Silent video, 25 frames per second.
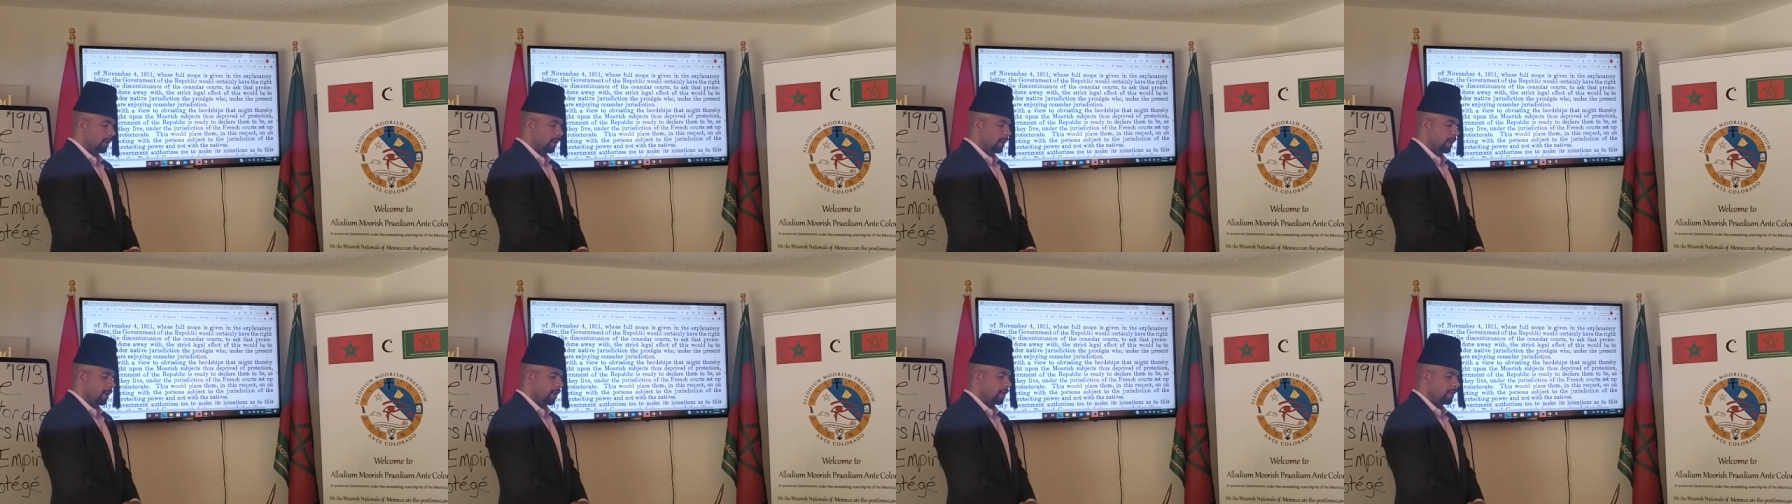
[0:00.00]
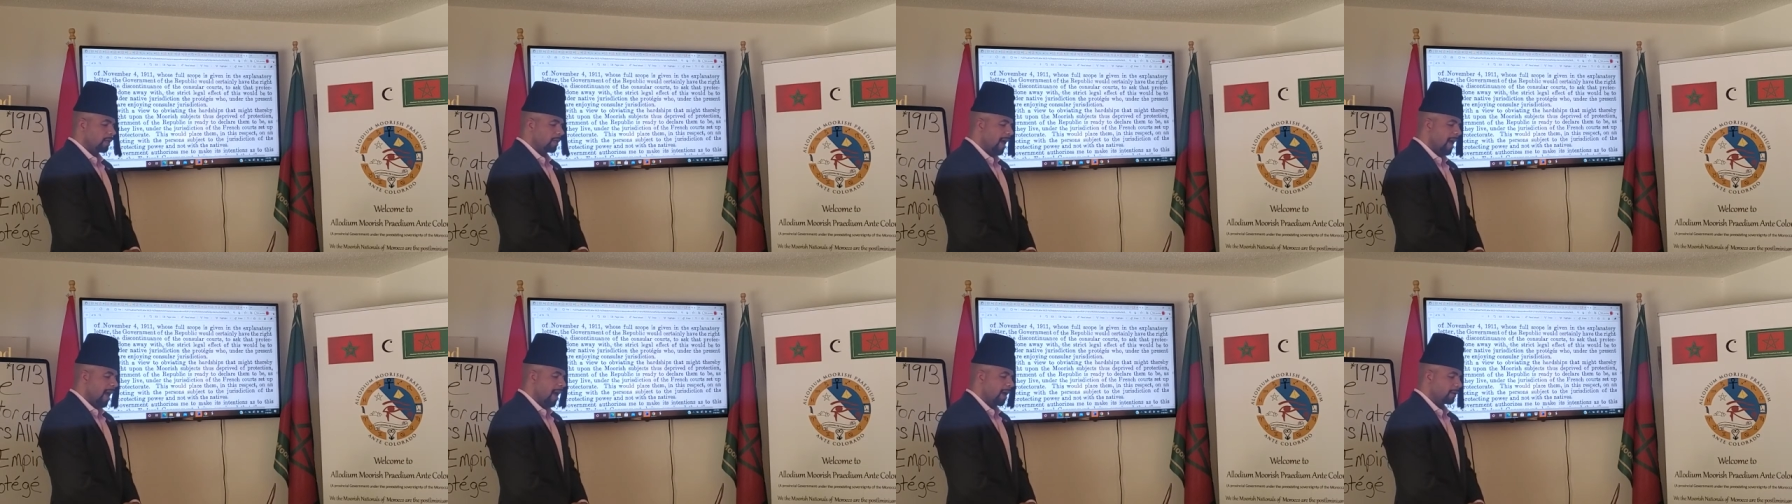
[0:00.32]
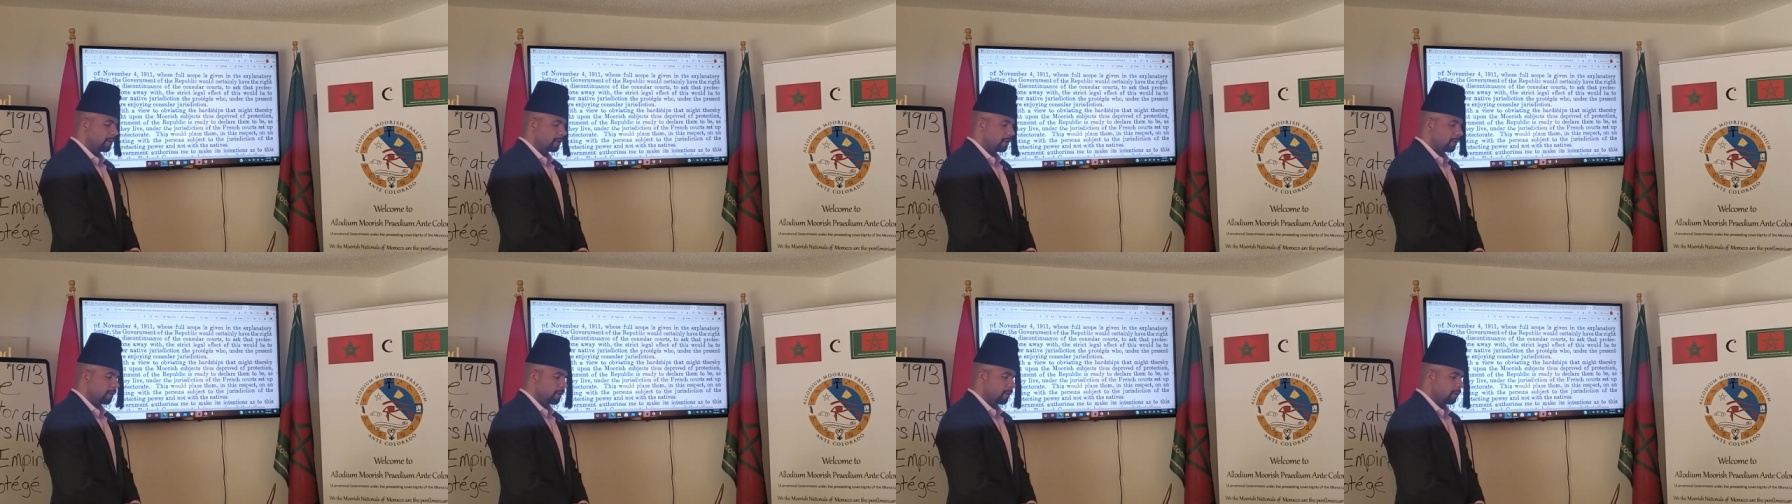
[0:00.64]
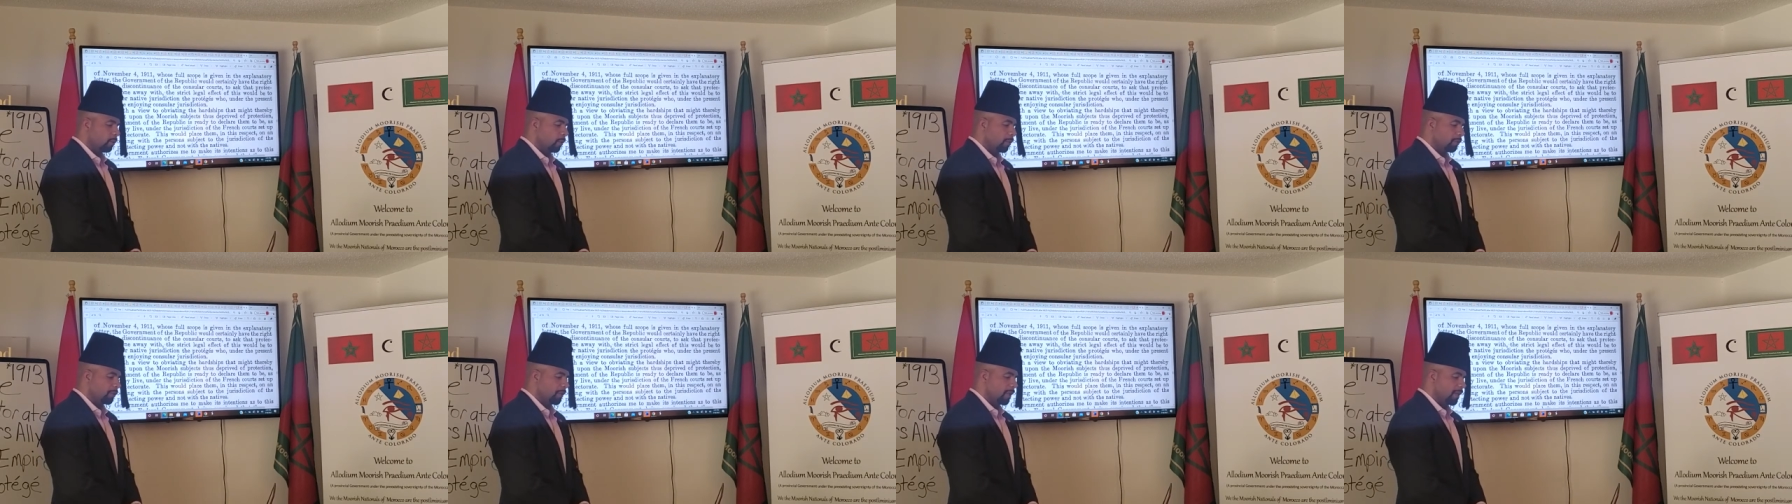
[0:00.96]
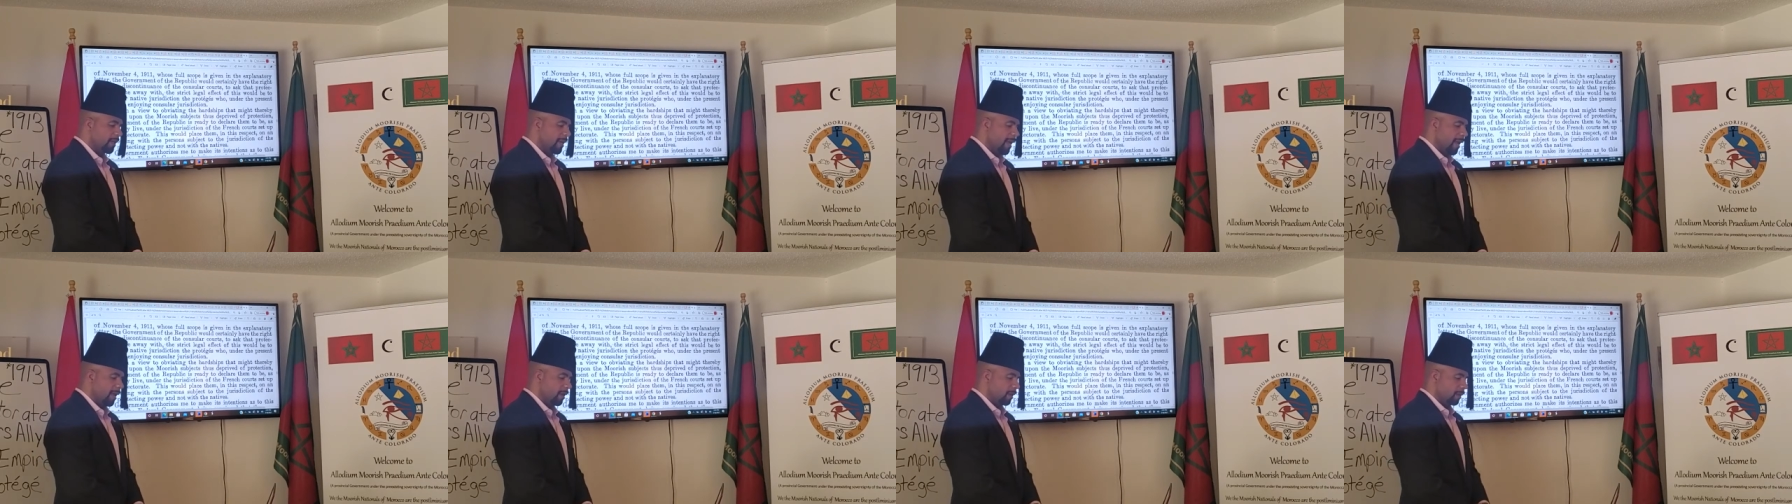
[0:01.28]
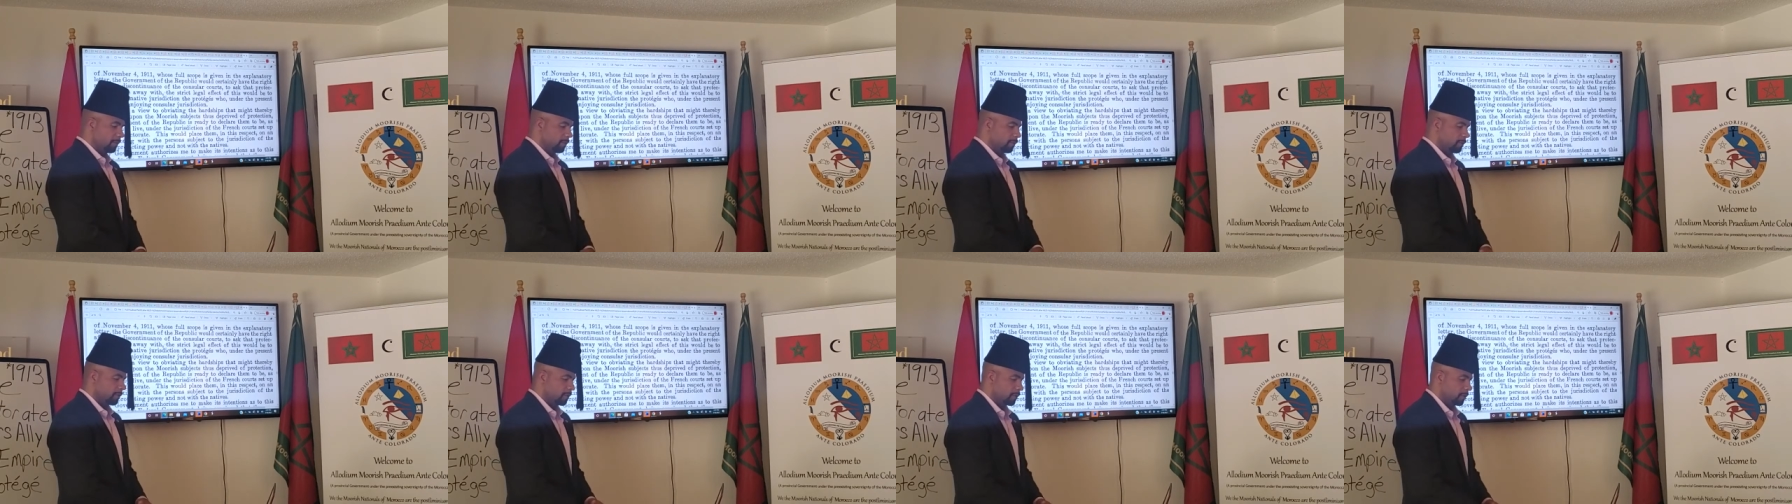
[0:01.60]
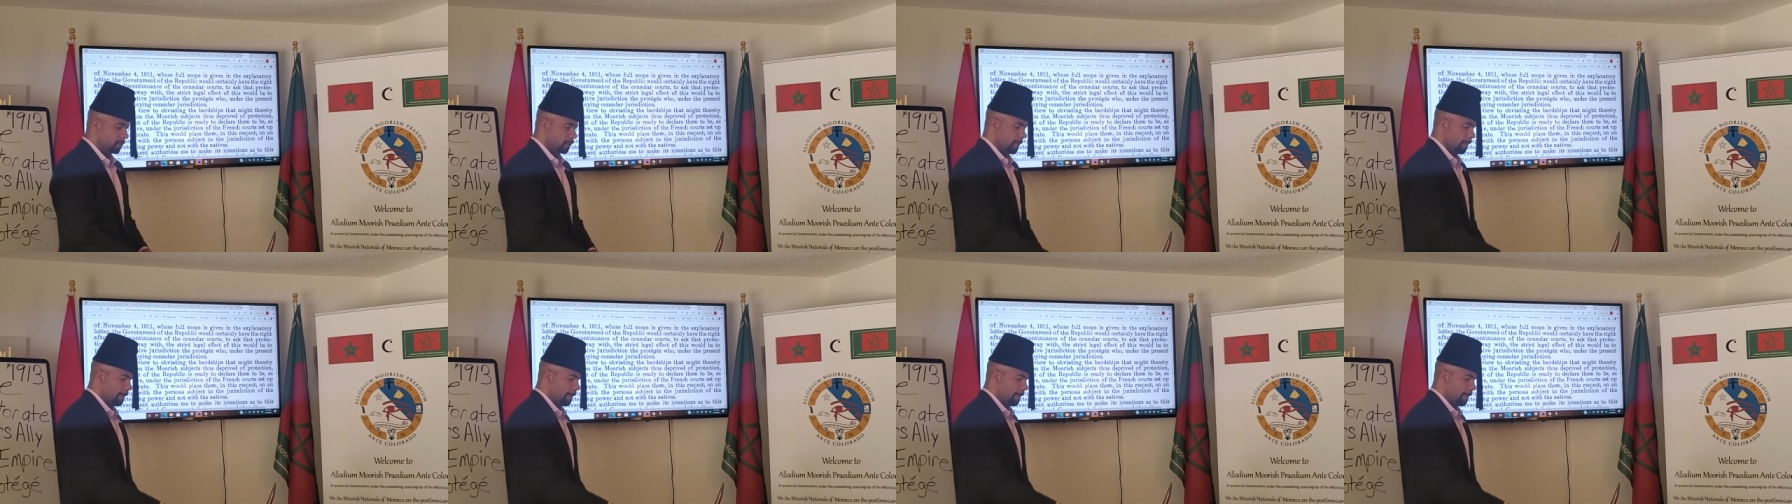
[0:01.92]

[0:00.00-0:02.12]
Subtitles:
and not with the natives.